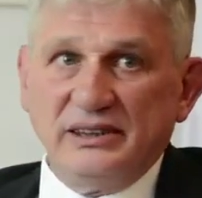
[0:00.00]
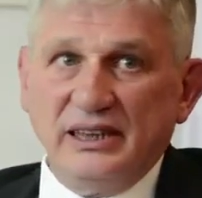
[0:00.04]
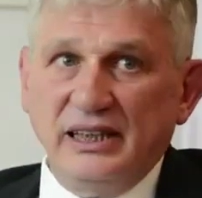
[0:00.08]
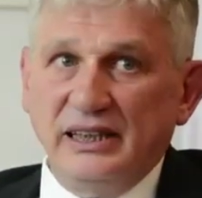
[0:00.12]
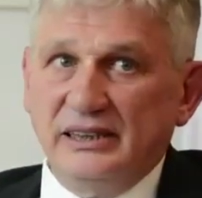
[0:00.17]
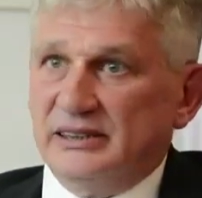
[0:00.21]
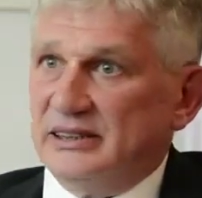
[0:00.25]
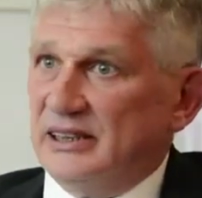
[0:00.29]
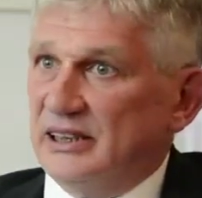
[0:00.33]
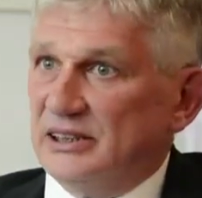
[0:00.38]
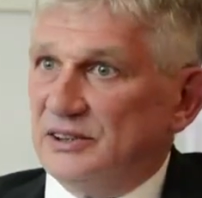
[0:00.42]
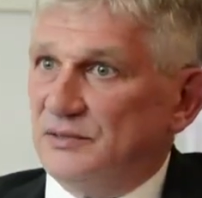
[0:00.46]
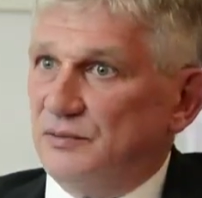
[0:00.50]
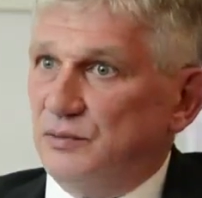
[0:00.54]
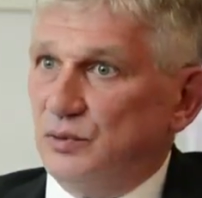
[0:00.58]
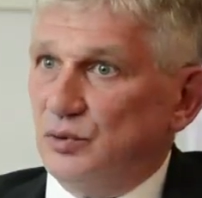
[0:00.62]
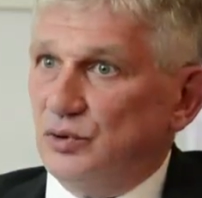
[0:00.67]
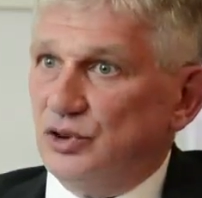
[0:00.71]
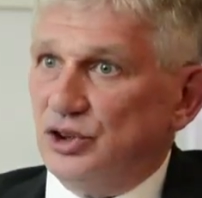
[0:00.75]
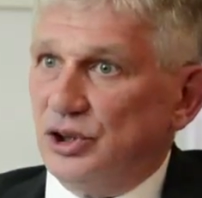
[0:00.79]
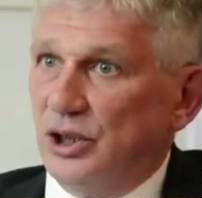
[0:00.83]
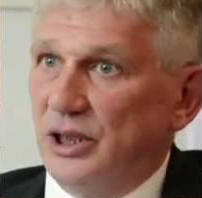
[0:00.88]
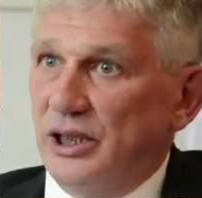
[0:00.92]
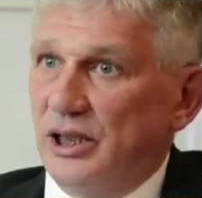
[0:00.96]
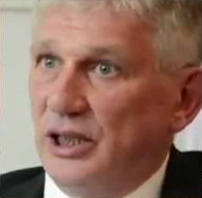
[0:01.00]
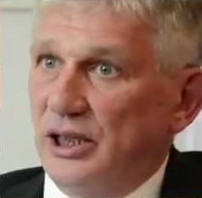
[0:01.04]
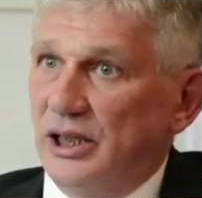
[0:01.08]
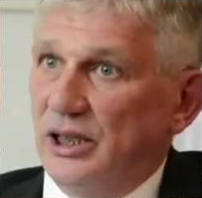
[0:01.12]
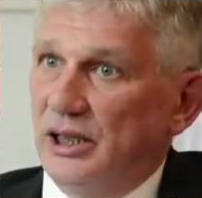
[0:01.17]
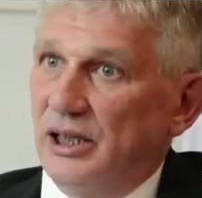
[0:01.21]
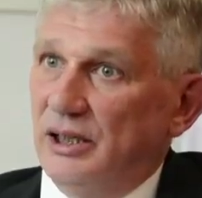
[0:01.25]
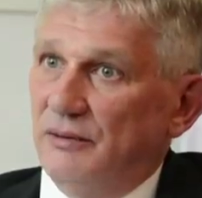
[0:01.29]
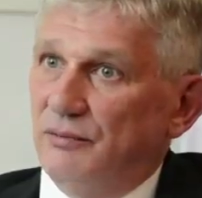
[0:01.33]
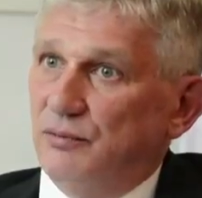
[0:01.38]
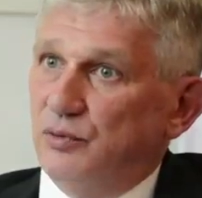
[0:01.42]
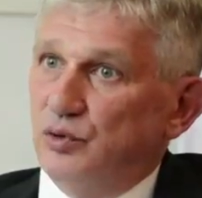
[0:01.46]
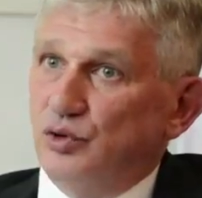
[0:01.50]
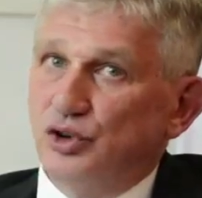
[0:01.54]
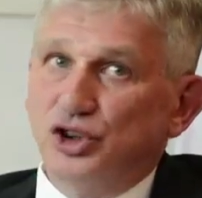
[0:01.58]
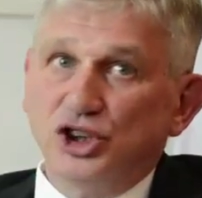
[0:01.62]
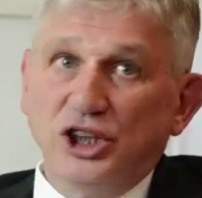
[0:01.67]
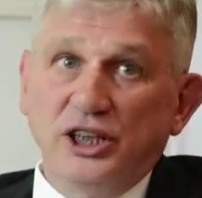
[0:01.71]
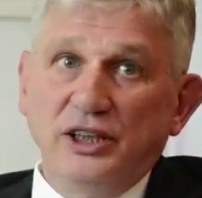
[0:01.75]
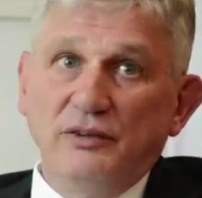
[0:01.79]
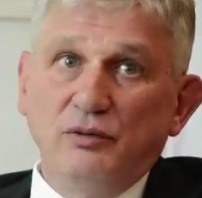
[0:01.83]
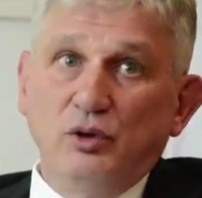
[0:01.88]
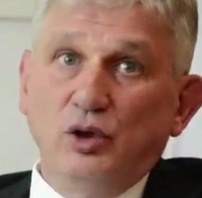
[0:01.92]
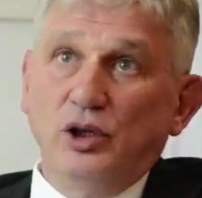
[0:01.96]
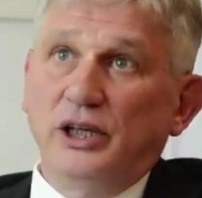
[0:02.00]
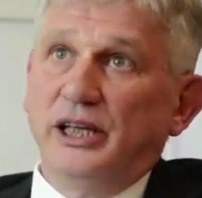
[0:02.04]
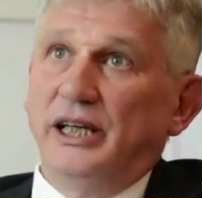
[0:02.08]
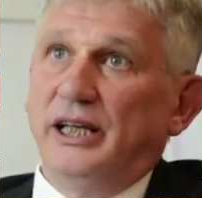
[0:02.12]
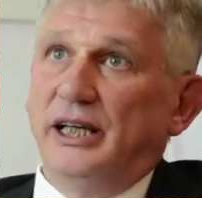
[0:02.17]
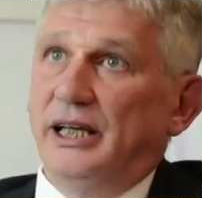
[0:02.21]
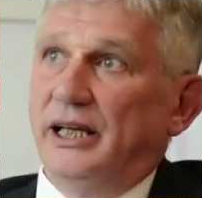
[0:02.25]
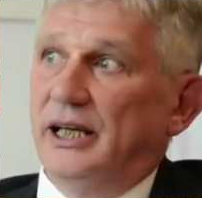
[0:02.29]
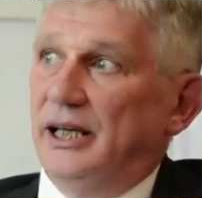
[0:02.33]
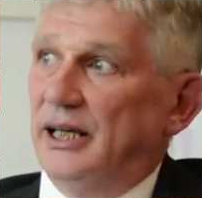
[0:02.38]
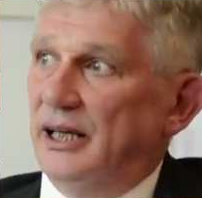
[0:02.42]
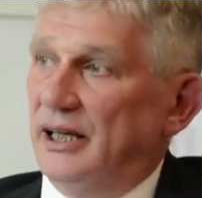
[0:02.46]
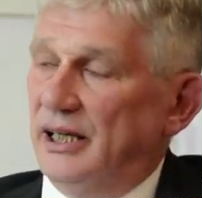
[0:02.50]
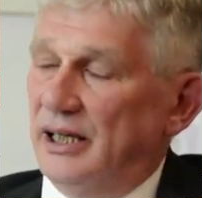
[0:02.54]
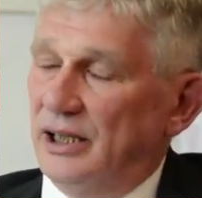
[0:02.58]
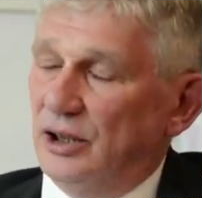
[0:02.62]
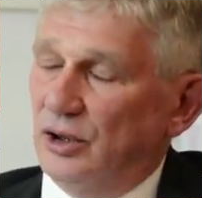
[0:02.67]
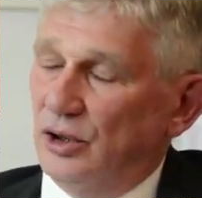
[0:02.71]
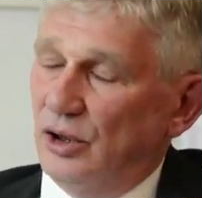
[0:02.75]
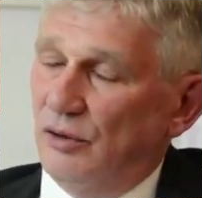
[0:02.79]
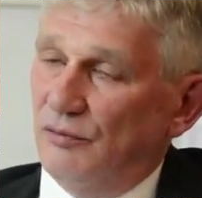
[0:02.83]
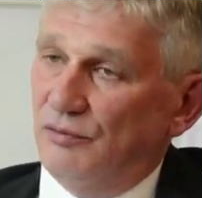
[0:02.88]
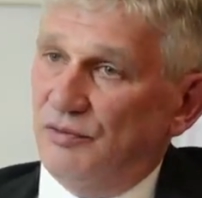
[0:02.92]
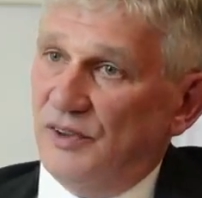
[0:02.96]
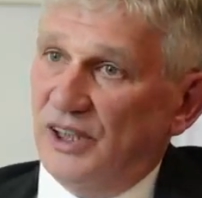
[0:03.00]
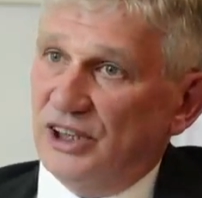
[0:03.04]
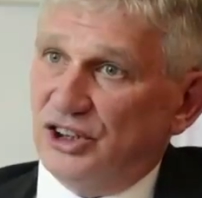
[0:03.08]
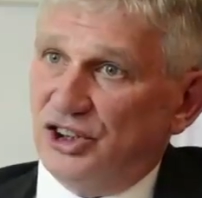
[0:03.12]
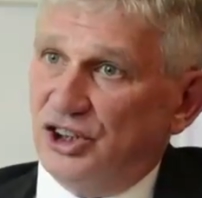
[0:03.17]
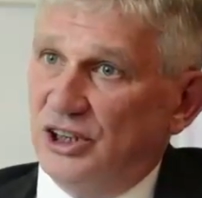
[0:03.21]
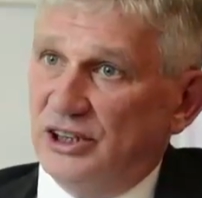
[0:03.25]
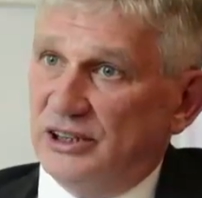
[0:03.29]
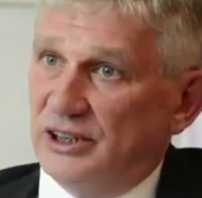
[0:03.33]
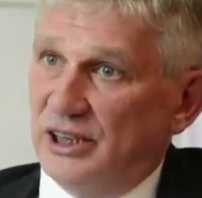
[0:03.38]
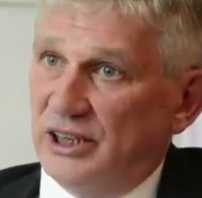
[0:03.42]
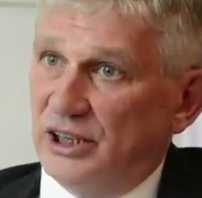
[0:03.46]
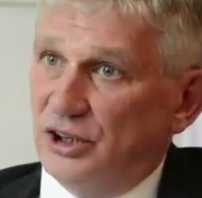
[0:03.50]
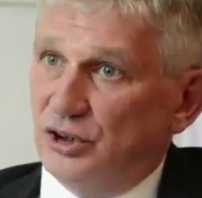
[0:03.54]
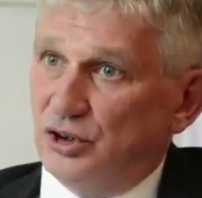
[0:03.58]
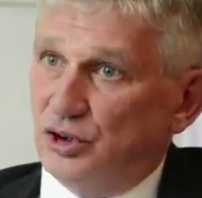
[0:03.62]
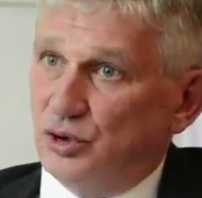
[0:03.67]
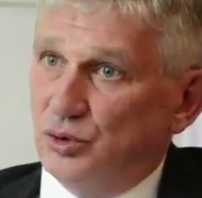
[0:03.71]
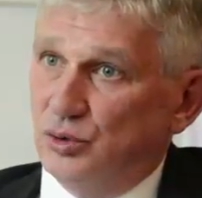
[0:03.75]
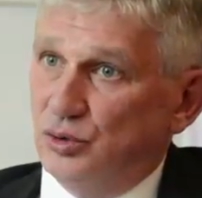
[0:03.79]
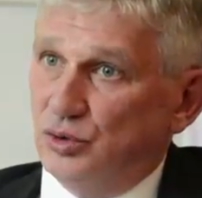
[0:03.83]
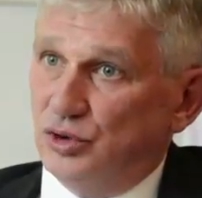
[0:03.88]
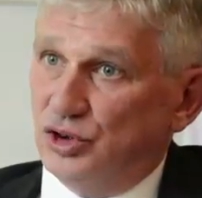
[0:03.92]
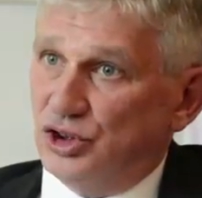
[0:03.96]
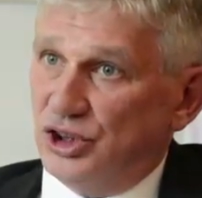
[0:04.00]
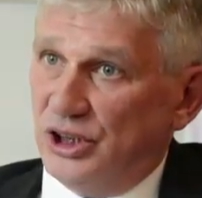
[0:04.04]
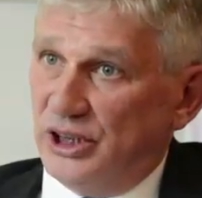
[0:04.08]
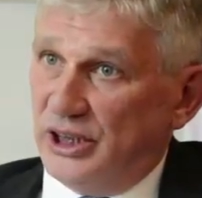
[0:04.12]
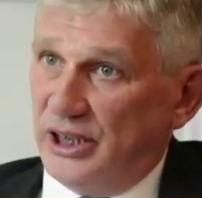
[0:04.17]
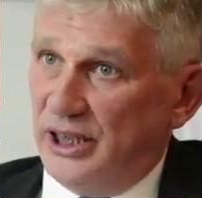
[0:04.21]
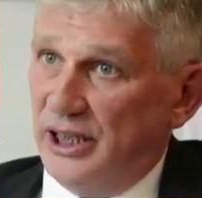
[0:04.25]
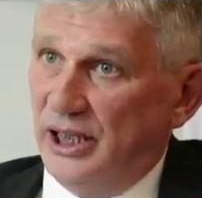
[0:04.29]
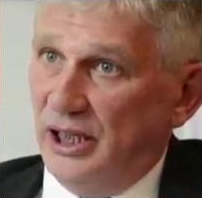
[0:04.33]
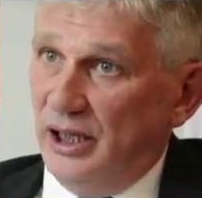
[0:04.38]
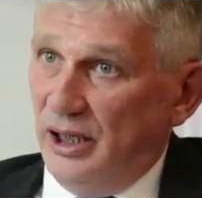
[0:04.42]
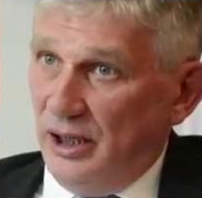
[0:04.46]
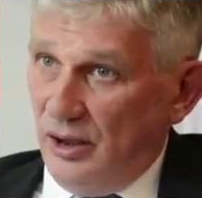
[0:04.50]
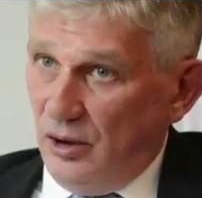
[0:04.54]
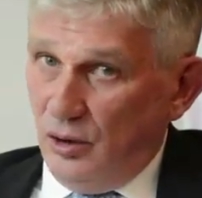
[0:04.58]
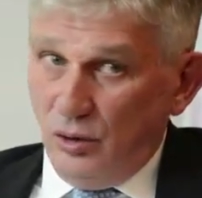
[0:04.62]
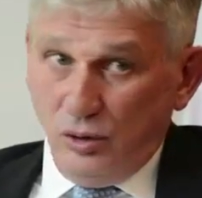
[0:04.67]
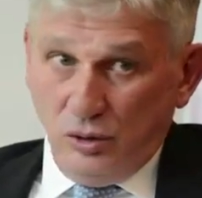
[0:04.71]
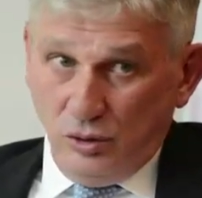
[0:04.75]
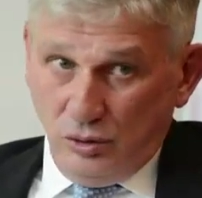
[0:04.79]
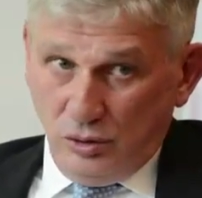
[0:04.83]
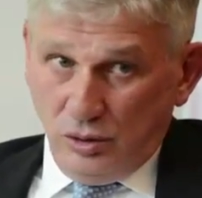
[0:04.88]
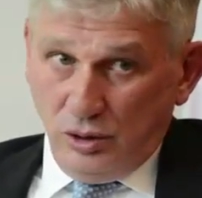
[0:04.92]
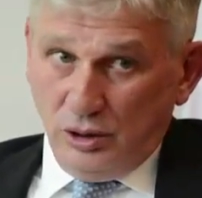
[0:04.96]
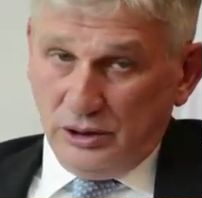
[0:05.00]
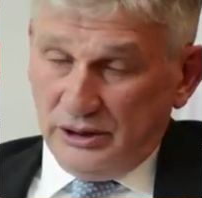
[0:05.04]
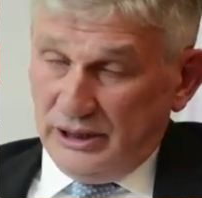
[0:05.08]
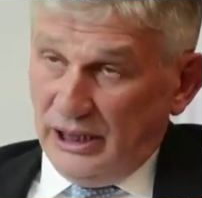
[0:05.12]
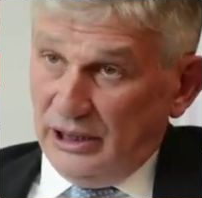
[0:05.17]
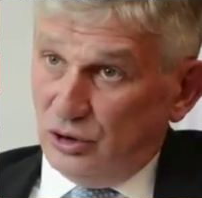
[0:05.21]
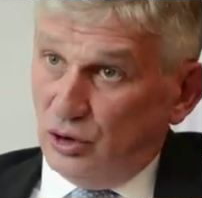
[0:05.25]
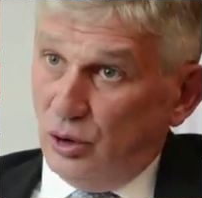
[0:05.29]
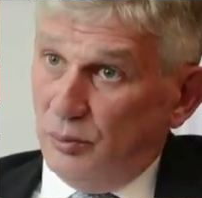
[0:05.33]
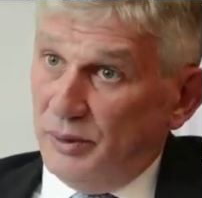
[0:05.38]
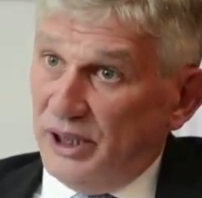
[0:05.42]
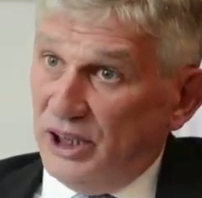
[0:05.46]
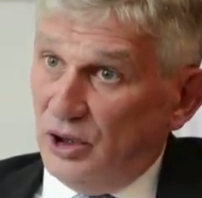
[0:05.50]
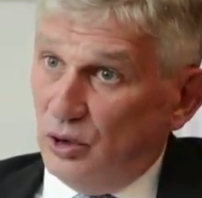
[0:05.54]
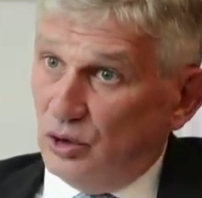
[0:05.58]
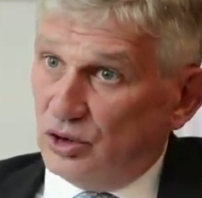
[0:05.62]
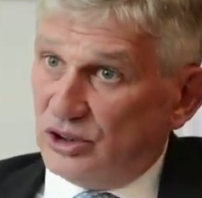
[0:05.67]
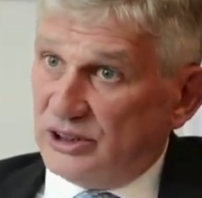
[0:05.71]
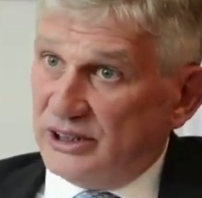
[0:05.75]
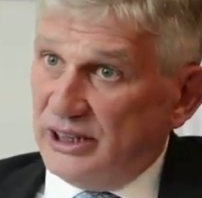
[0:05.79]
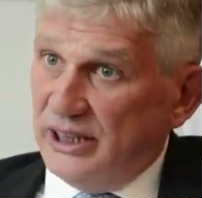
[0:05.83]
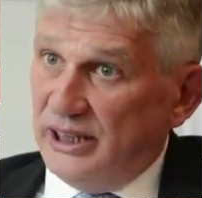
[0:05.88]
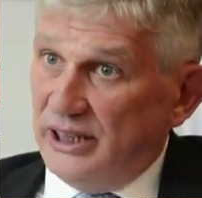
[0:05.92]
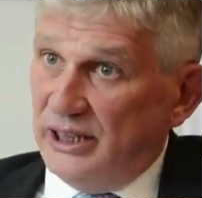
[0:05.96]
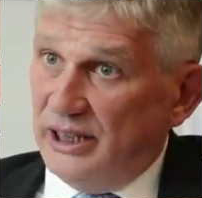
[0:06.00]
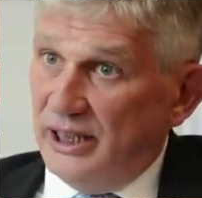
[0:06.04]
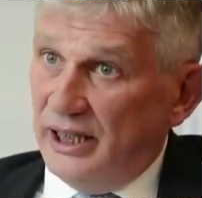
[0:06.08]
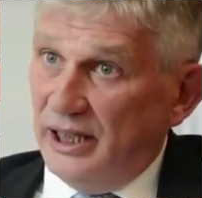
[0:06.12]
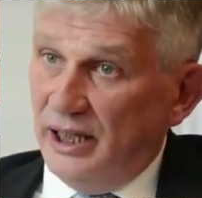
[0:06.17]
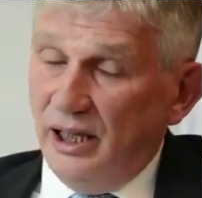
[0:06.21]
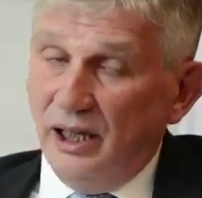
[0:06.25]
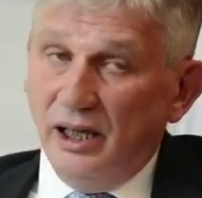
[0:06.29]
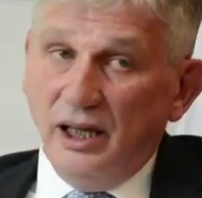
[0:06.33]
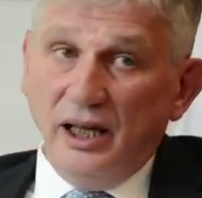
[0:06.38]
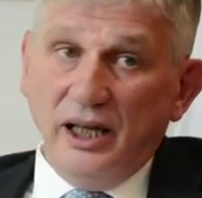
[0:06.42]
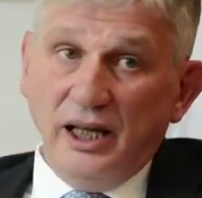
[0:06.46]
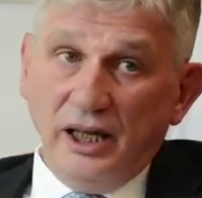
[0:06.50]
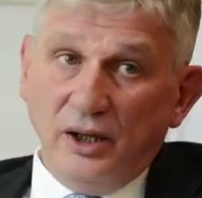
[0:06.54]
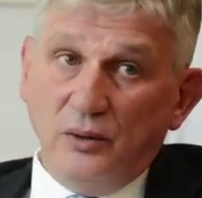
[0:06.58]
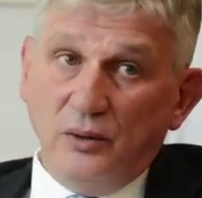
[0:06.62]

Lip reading: citizen, we, of course, take action immediately, and that's obvious. But we must be able to